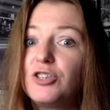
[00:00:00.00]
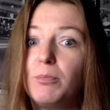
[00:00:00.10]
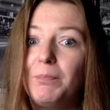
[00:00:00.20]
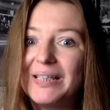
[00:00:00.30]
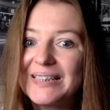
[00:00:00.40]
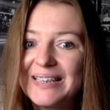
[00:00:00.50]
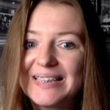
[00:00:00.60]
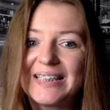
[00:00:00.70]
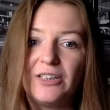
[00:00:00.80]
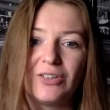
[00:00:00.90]
your
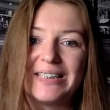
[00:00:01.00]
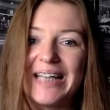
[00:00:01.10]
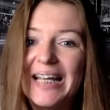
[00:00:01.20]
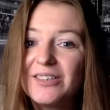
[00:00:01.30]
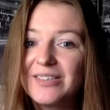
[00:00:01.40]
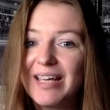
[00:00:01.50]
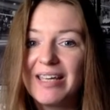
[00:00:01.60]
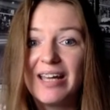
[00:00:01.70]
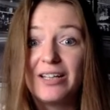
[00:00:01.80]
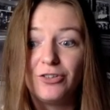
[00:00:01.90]
business, your
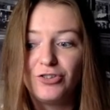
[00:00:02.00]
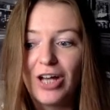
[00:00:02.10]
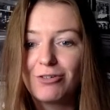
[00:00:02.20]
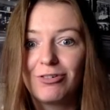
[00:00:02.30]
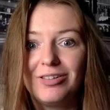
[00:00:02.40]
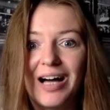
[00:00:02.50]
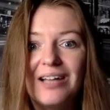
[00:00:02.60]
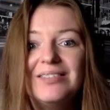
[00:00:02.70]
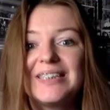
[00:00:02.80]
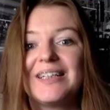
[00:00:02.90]
day-to-day, and your general
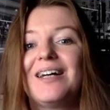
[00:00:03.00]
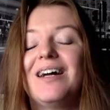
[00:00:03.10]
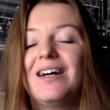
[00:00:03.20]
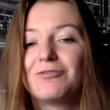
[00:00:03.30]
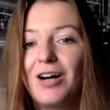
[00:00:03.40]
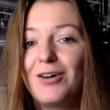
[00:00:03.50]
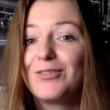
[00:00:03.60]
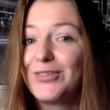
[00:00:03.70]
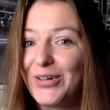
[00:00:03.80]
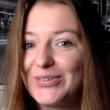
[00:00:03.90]
lifestyle
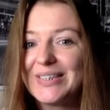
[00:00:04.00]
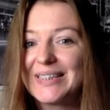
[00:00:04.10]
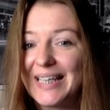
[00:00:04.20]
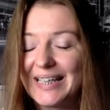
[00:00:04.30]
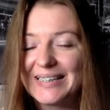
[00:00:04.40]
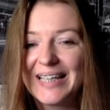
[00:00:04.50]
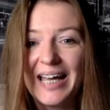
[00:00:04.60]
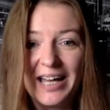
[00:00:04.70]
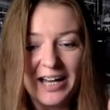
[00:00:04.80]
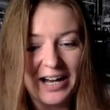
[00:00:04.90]
around those things.
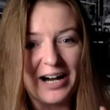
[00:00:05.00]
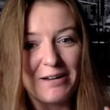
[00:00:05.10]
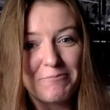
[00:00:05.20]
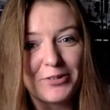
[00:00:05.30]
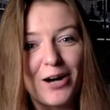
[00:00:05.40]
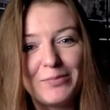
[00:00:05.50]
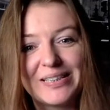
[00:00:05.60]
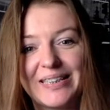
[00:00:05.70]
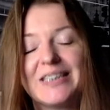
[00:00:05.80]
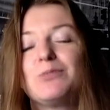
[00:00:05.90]
I
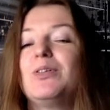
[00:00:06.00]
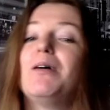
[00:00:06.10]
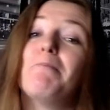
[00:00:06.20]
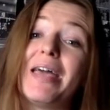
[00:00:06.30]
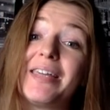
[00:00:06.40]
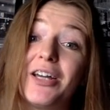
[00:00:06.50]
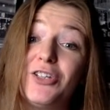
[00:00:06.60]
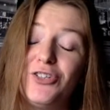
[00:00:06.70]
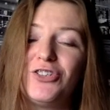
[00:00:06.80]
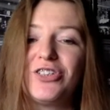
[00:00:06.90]
promise this will make a
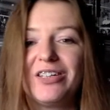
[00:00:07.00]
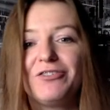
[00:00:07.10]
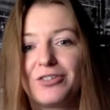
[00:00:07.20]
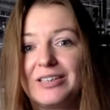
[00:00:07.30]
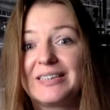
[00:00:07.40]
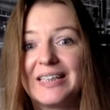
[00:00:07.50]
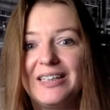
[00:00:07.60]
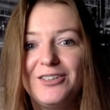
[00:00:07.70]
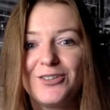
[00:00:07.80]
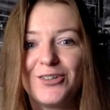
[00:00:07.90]
huge difference
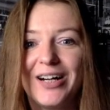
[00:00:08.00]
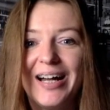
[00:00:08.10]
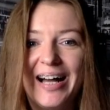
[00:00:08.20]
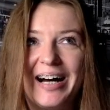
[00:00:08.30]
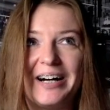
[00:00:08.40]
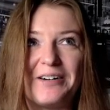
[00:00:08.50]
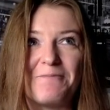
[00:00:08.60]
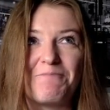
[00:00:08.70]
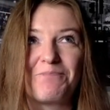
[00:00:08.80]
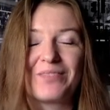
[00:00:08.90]
in your
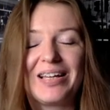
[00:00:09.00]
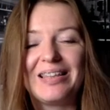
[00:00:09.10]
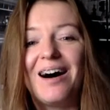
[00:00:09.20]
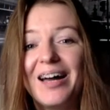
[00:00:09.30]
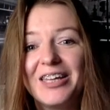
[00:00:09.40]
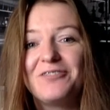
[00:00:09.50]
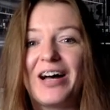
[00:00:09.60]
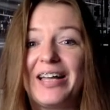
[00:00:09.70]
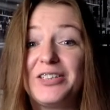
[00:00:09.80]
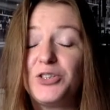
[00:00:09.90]
life,
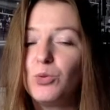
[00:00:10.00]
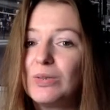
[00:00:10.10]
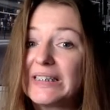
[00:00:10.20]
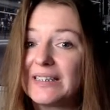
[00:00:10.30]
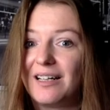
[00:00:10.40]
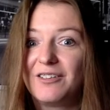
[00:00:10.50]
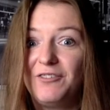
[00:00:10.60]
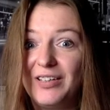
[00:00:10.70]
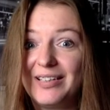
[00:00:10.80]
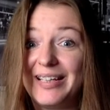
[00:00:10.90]
and you will start
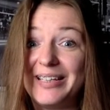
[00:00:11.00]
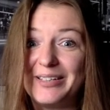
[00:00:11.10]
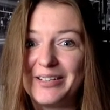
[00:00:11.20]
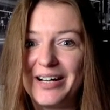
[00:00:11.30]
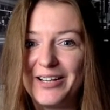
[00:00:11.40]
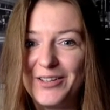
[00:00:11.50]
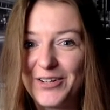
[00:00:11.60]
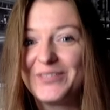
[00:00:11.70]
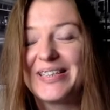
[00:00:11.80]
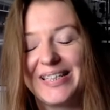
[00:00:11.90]
feeling a
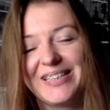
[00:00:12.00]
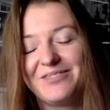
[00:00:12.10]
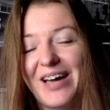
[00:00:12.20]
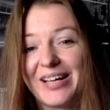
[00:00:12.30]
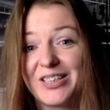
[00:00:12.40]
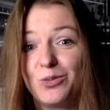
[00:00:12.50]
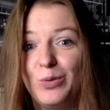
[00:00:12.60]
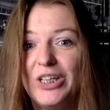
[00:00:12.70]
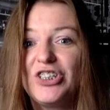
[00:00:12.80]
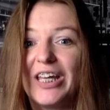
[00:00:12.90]
lot of satisfaction,
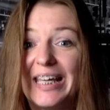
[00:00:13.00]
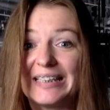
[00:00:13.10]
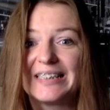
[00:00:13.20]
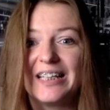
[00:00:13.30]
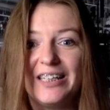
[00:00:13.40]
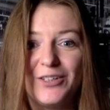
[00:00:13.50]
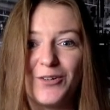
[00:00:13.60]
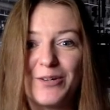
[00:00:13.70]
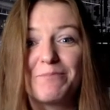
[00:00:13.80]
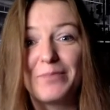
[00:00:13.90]
which is
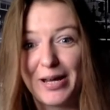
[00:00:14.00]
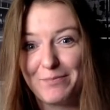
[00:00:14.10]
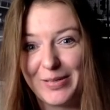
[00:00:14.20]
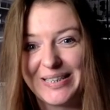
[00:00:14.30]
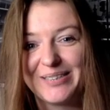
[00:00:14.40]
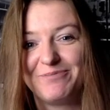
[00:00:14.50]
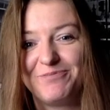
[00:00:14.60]
your purpose.